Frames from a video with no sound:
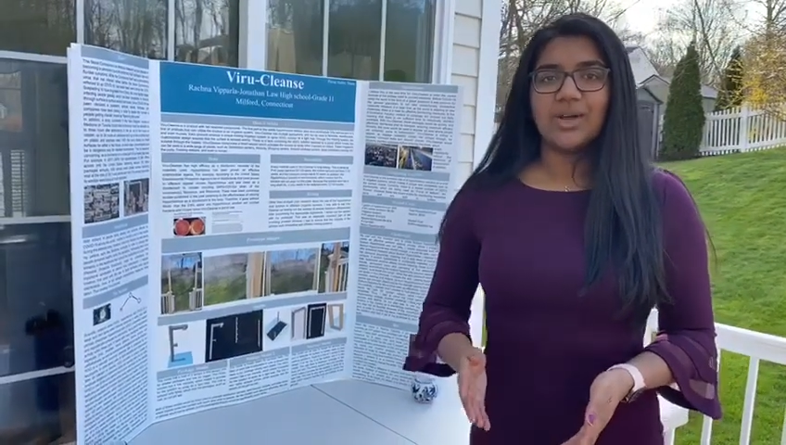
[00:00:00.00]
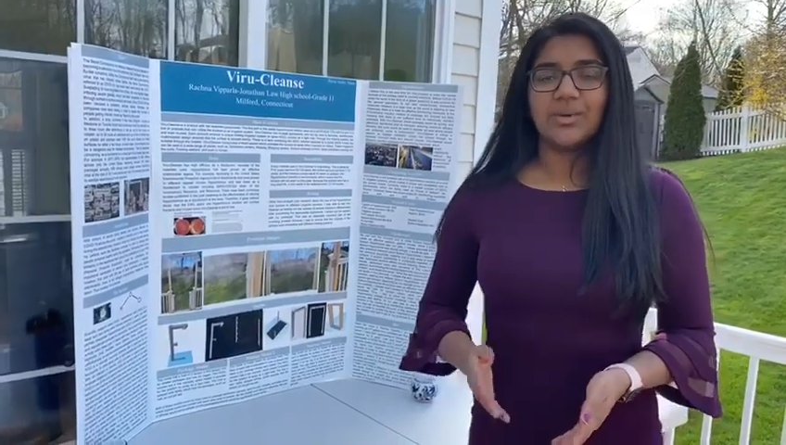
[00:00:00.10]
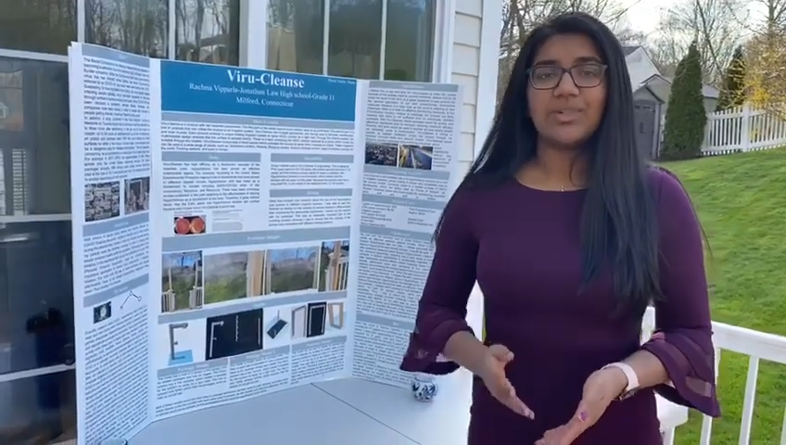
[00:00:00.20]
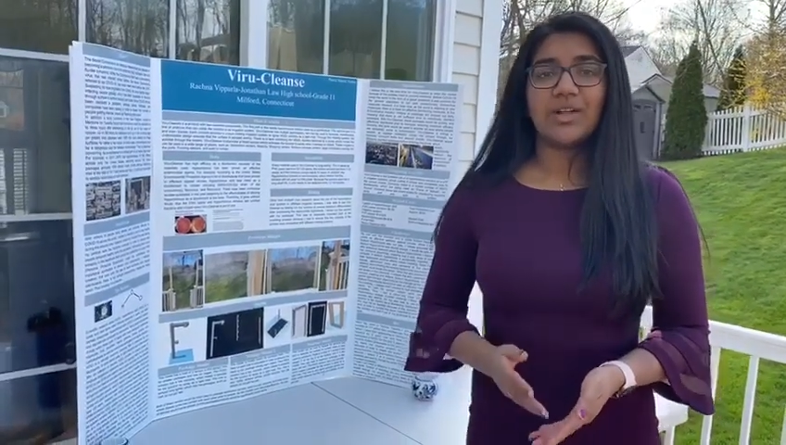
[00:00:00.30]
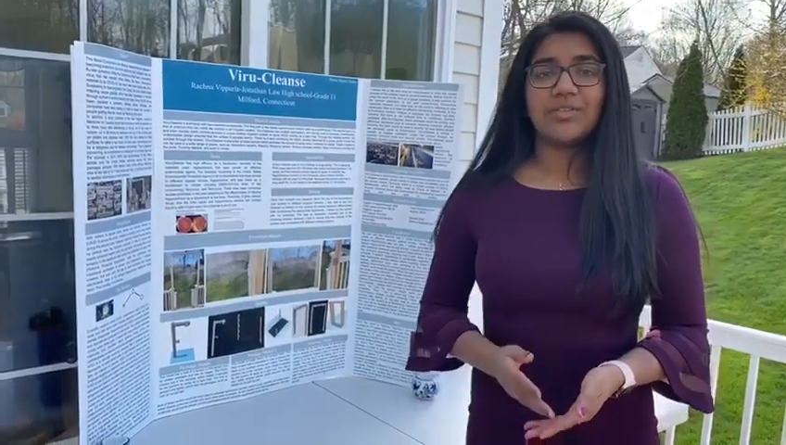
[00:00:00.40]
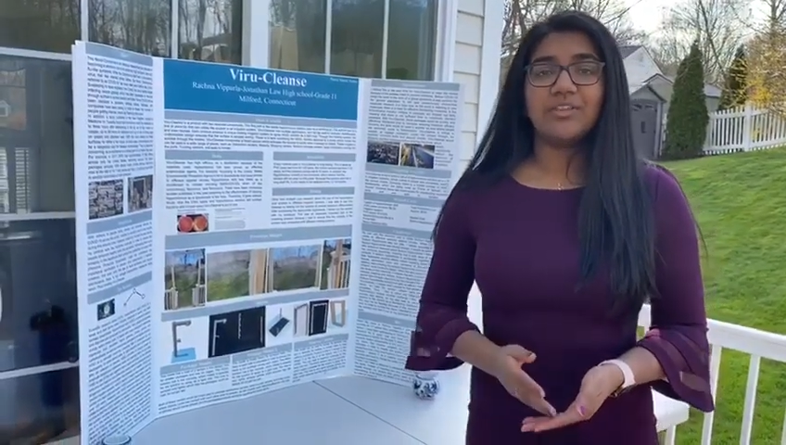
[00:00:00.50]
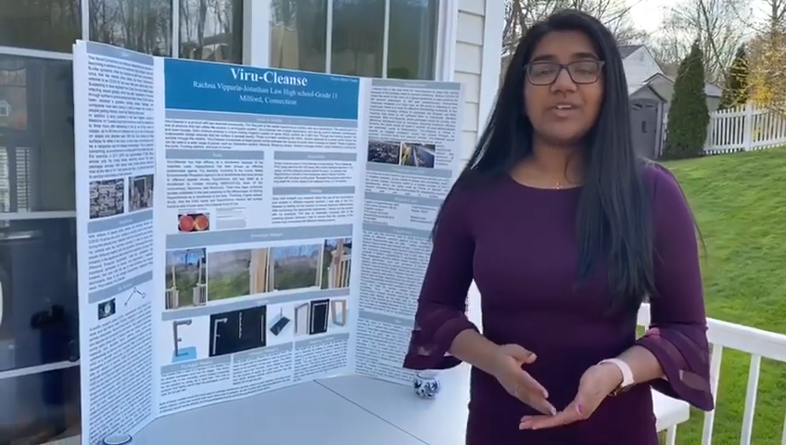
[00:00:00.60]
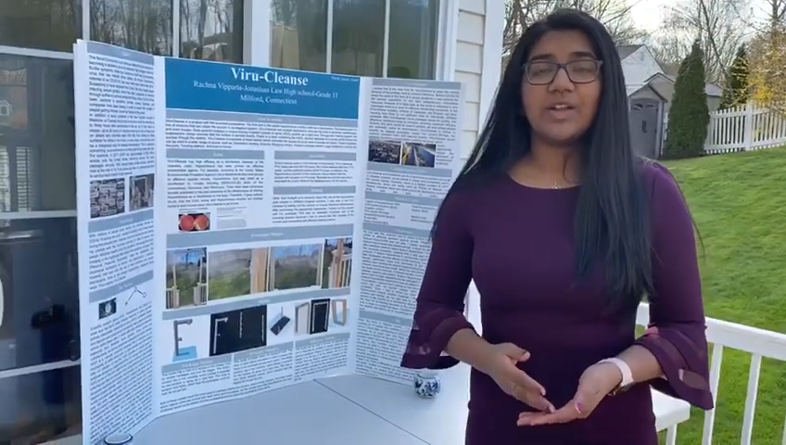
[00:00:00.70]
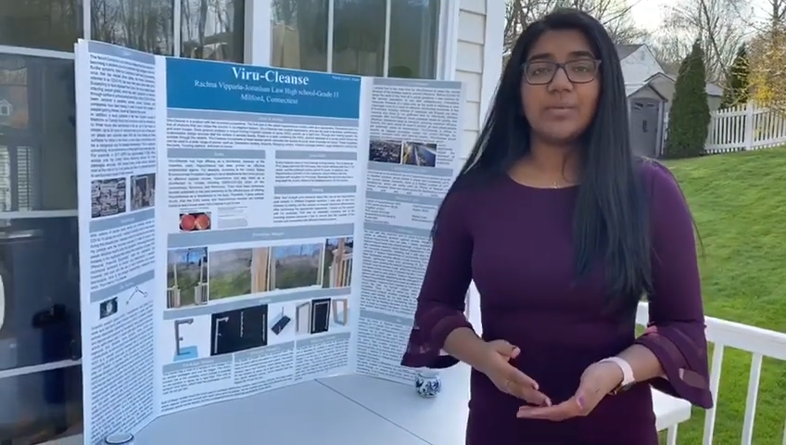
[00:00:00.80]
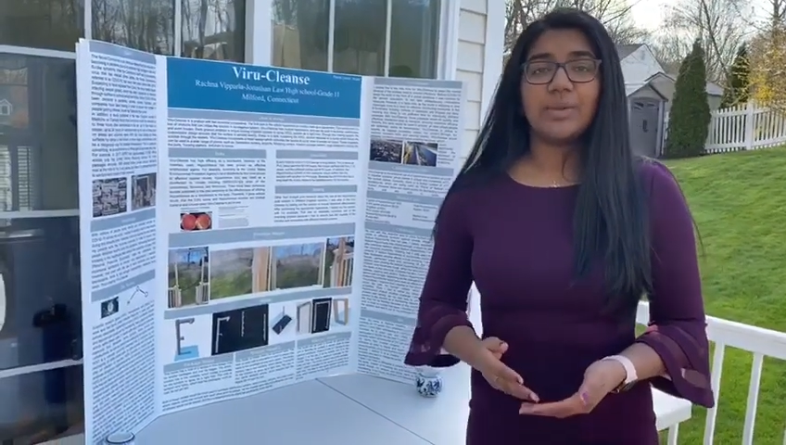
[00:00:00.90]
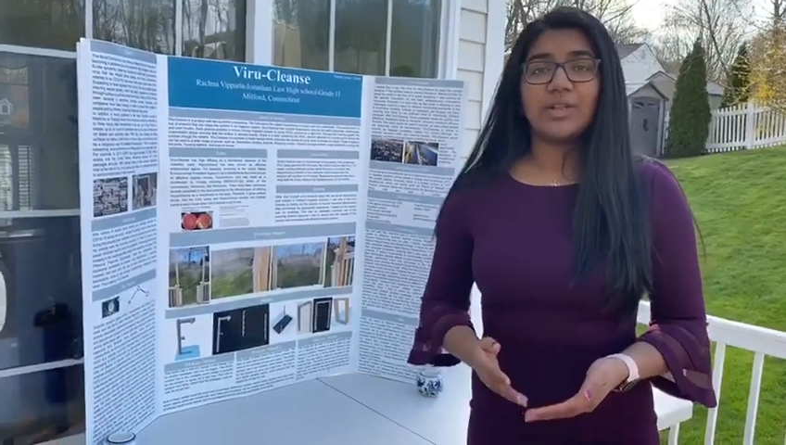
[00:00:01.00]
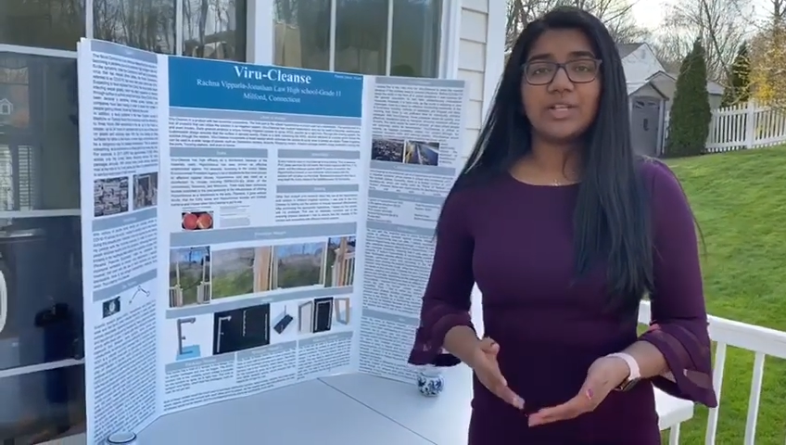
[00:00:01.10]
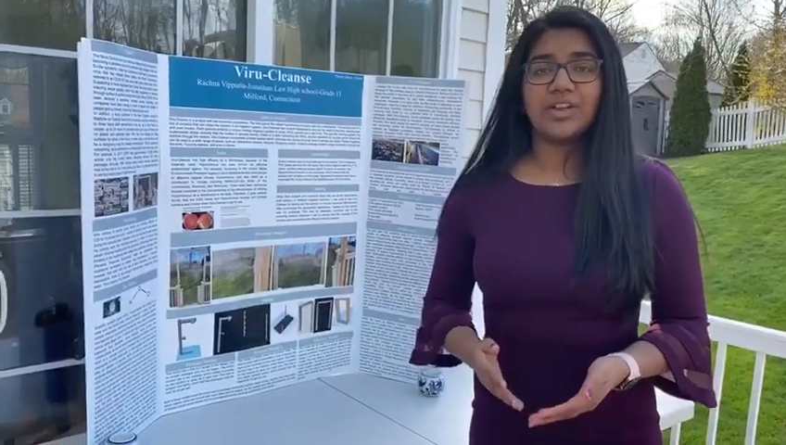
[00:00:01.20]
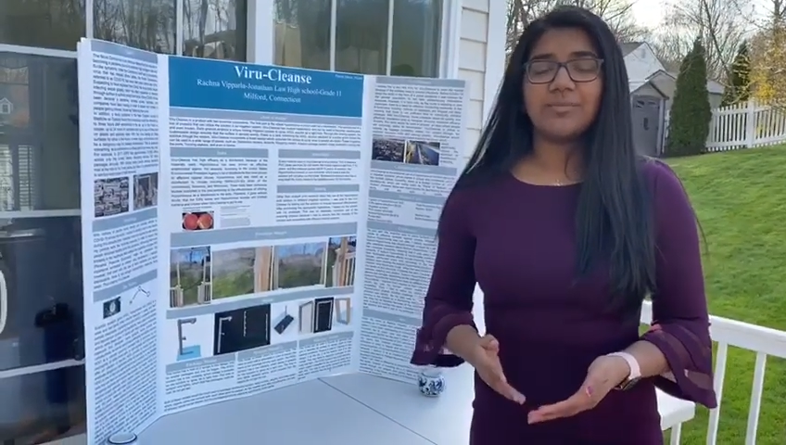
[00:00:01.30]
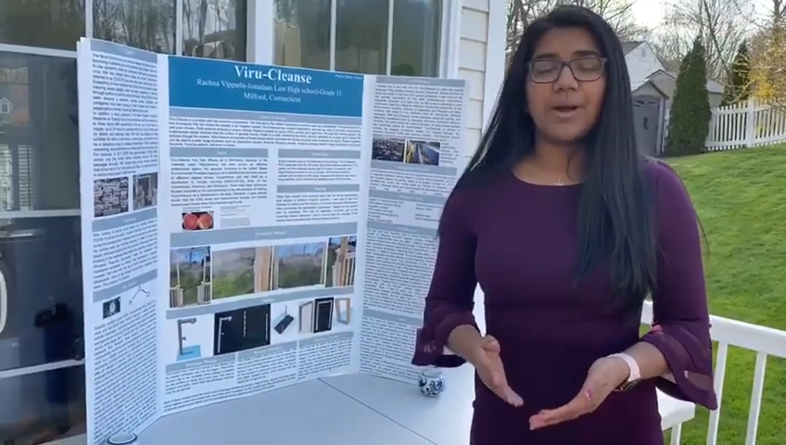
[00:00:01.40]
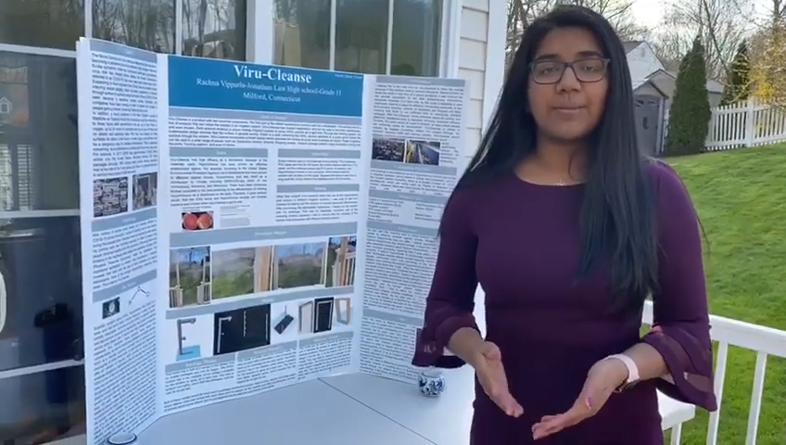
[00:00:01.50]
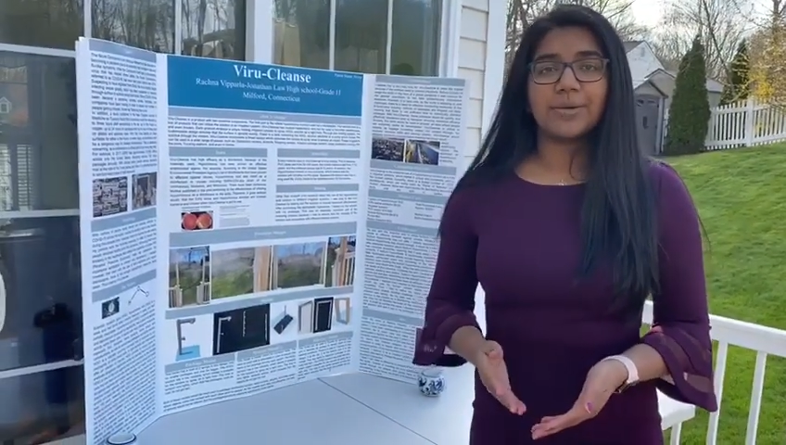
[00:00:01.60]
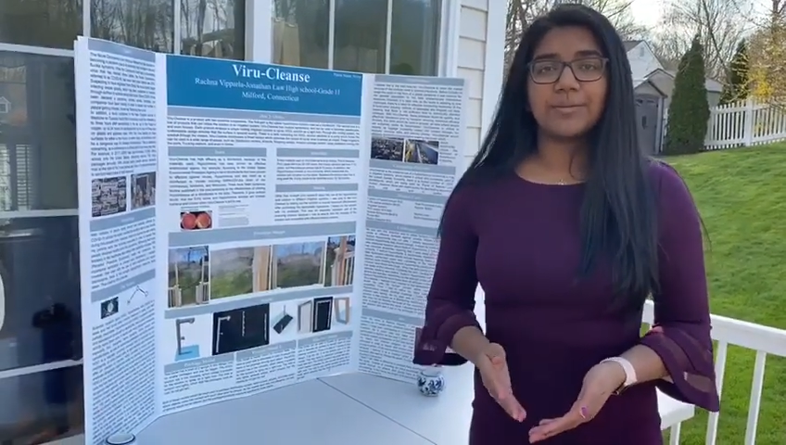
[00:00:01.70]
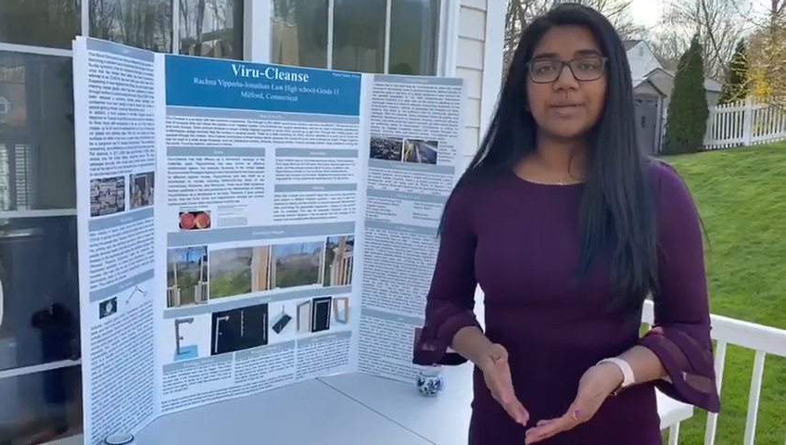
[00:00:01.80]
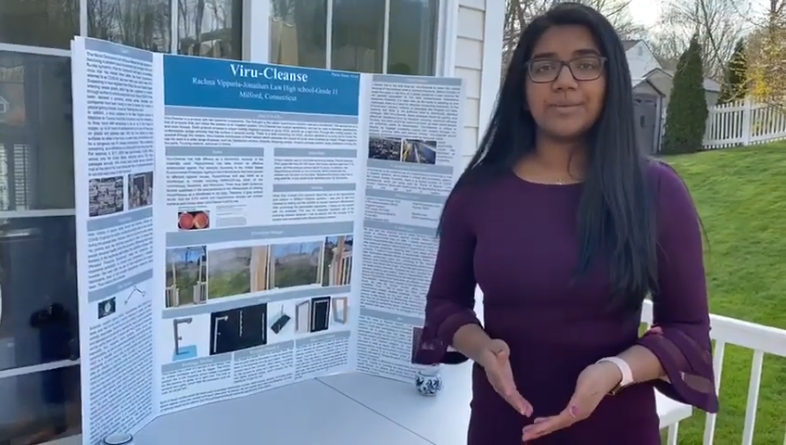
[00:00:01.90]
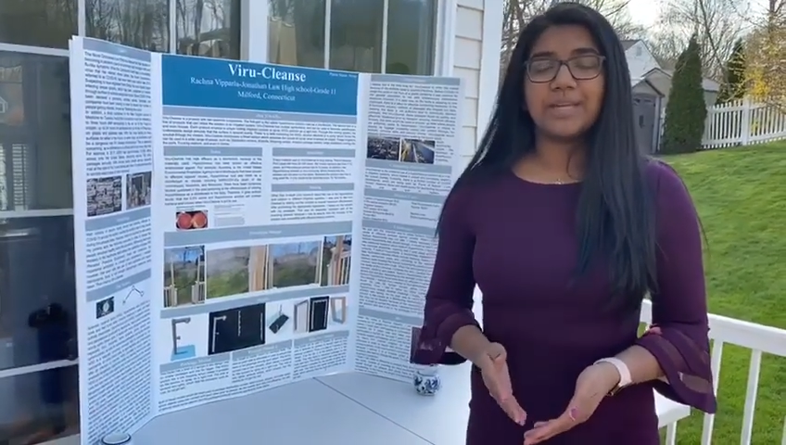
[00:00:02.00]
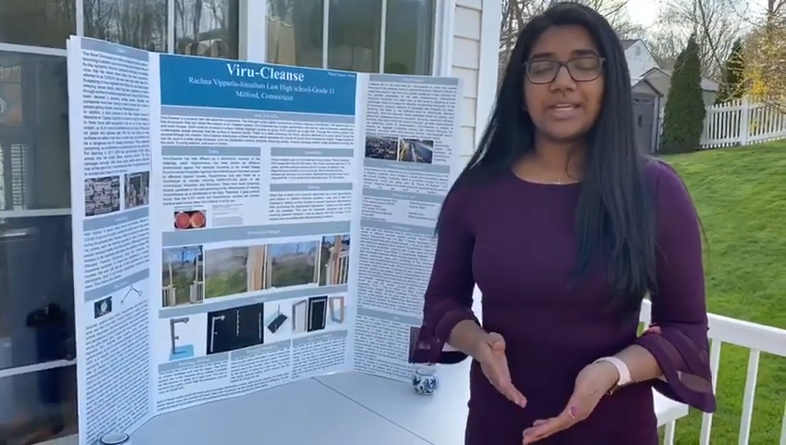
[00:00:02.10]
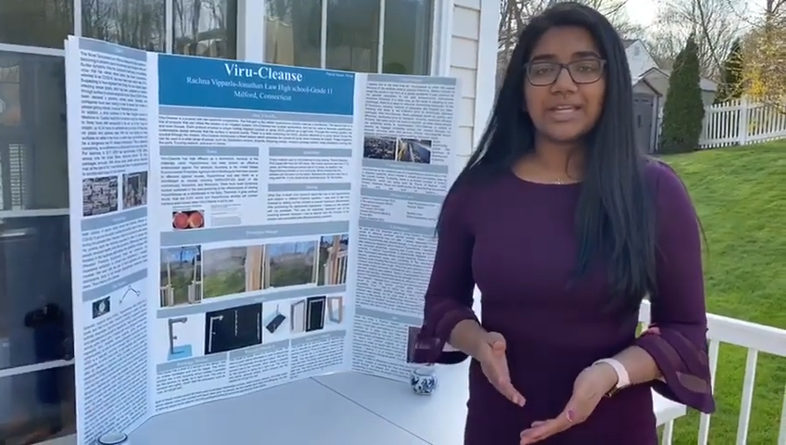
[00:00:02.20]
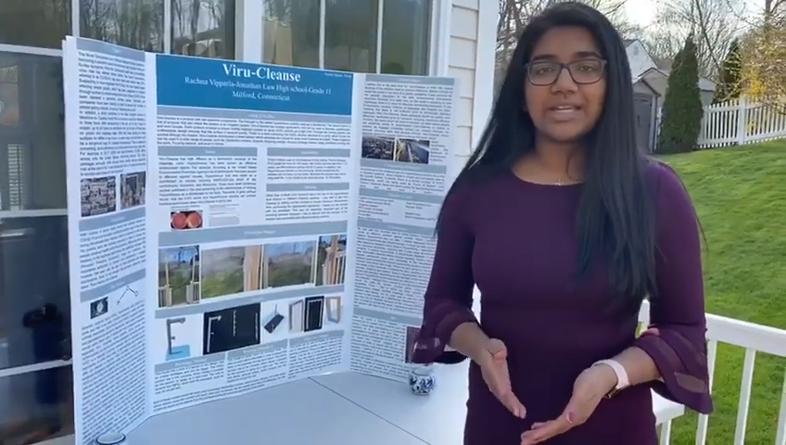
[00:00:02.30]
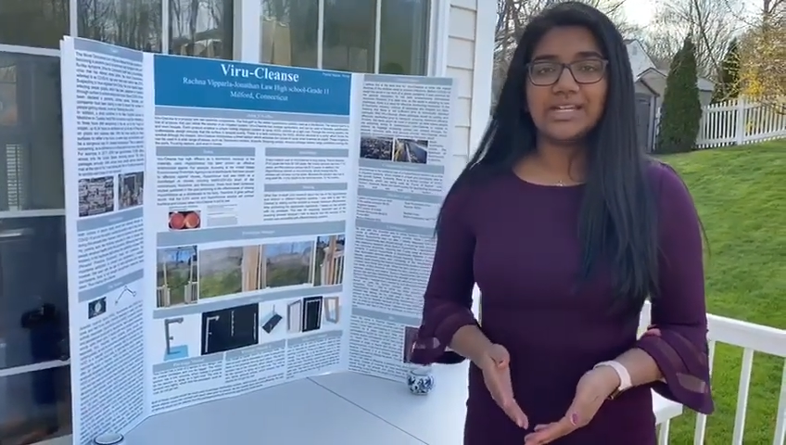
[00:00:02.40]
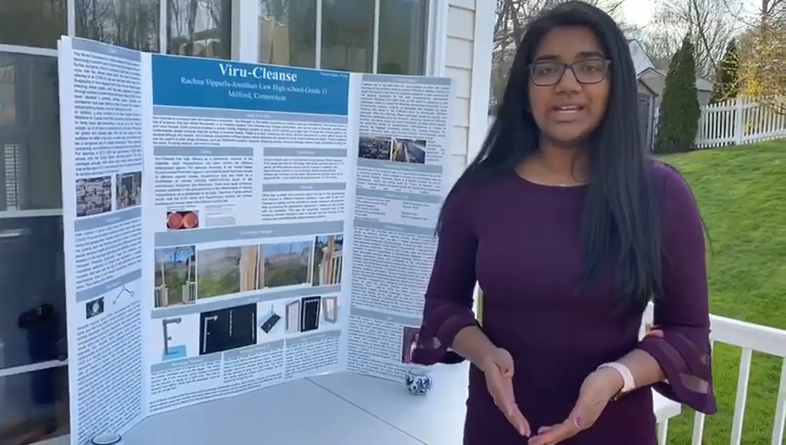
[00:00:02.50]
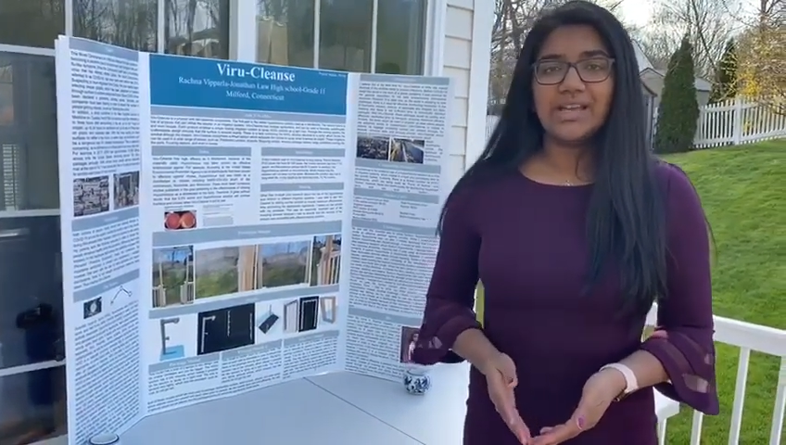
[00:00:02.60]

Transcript: without the availability of proper PPE